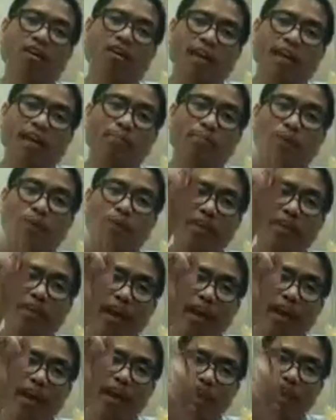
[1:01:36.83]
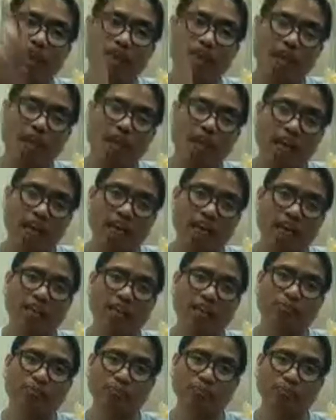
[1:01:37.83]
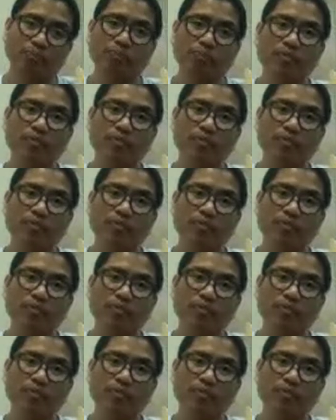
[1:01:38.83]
Okay, but HDL